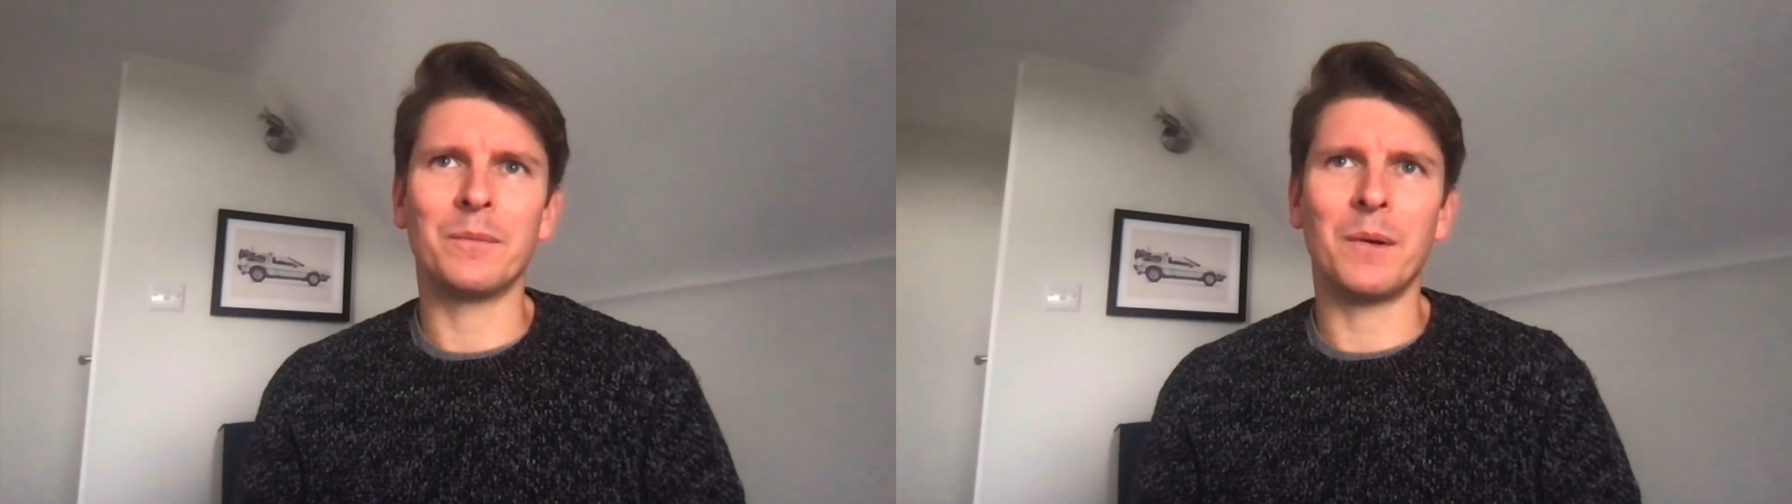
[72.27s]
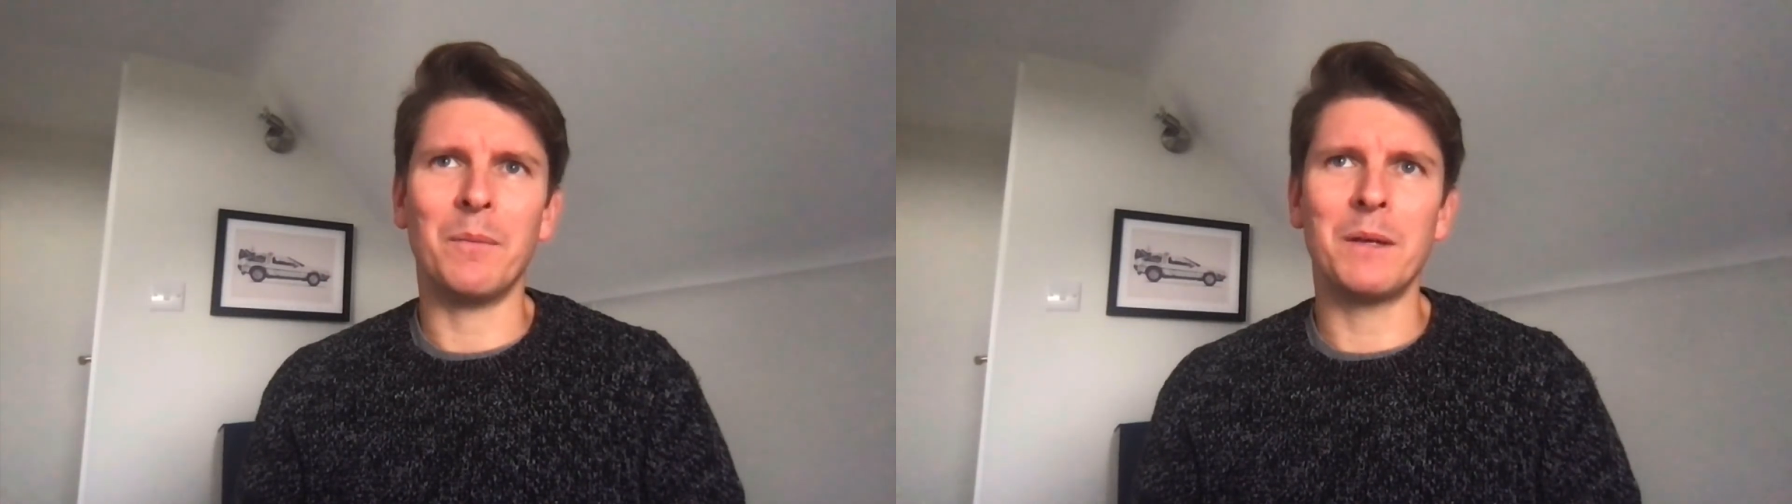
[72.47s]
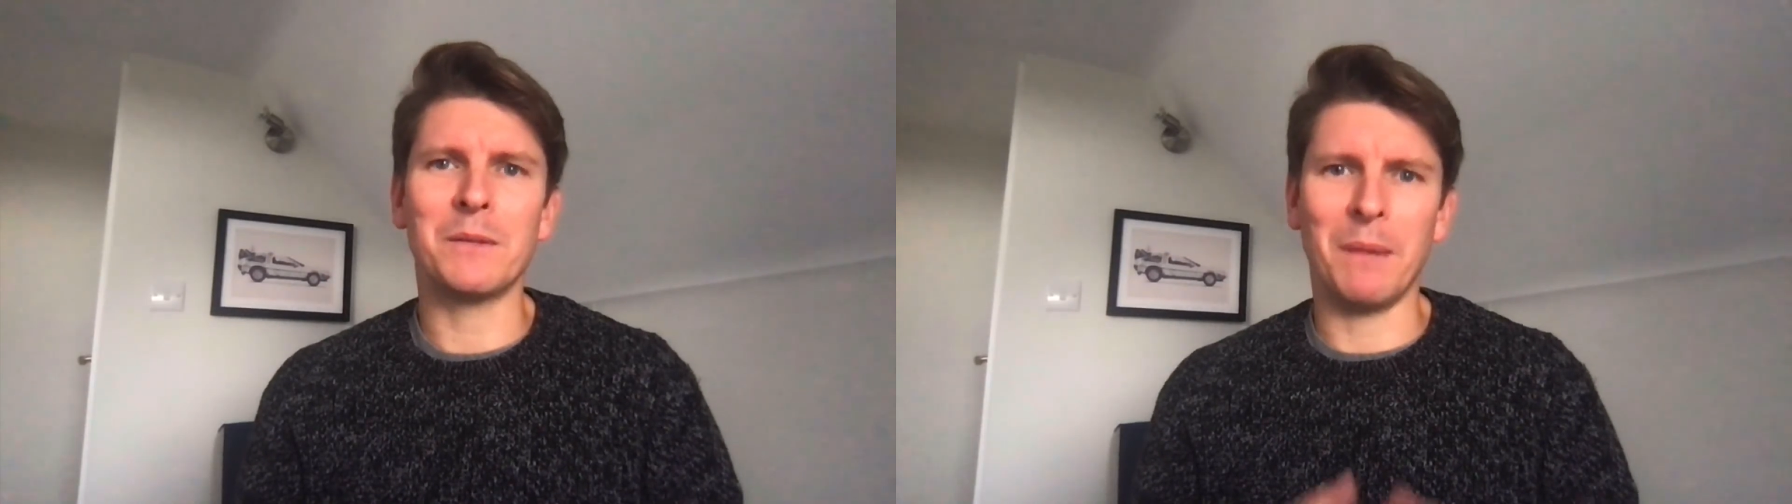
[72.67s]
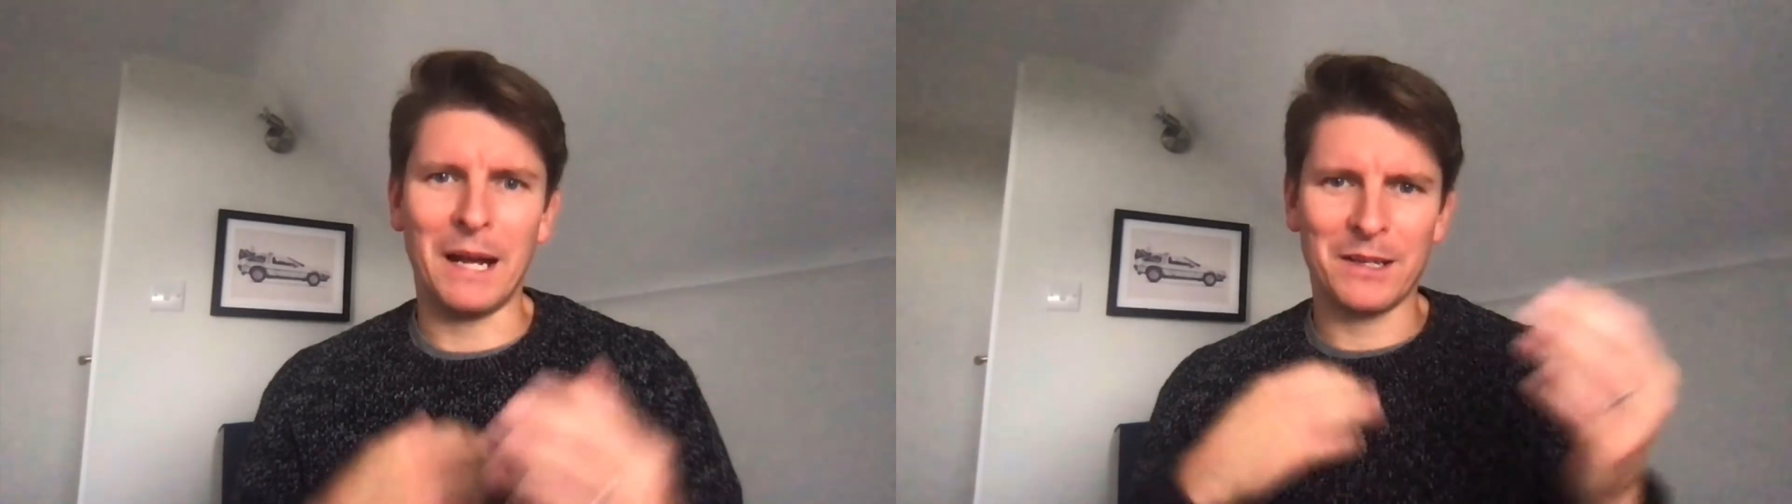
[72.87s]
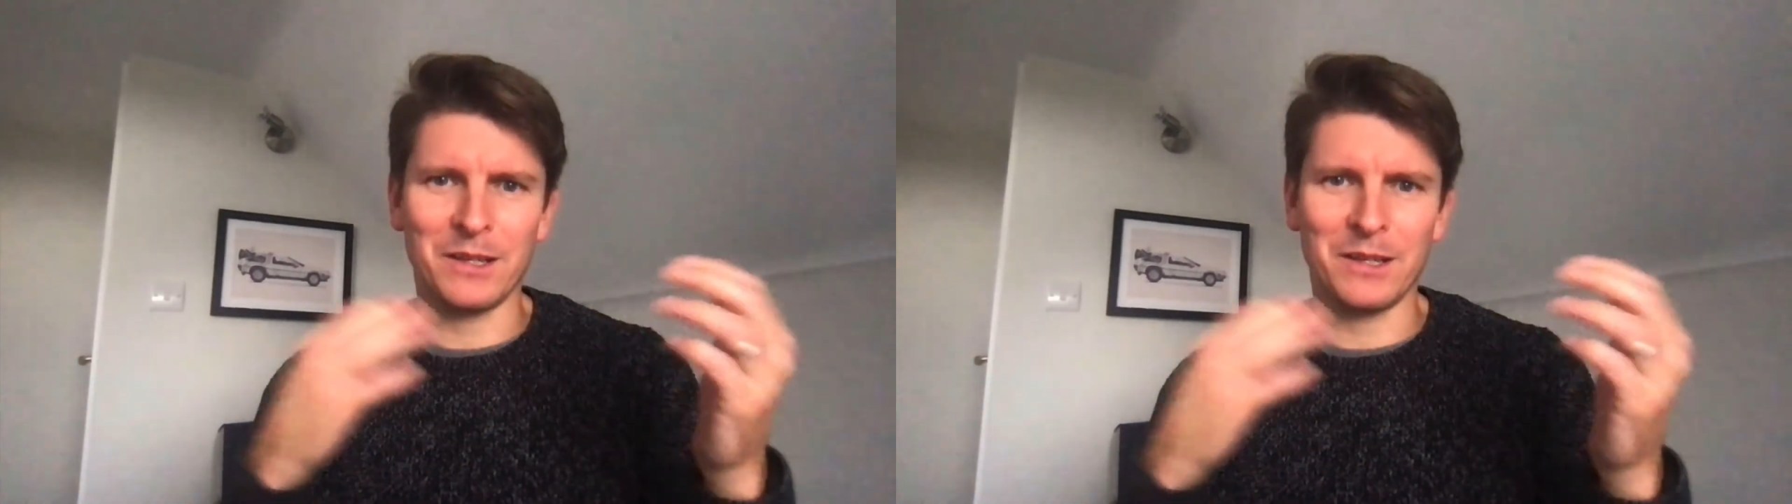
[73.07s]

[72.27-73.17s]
mismatch